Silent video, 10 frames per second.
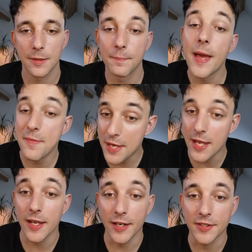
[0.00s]
Maybe
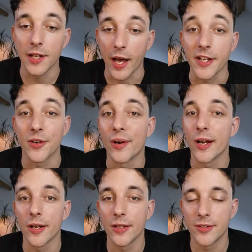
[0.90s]
in a
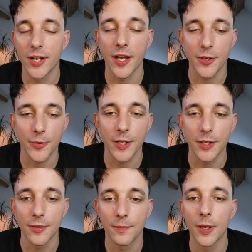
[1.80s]

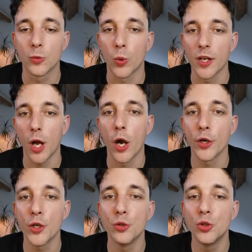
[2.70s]
diary, but what
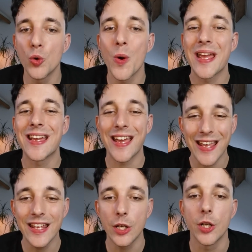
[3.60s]
are you doing
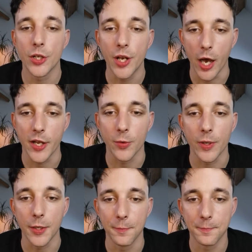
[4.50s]
in the
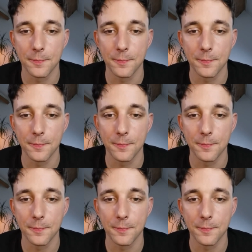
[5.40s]
diary?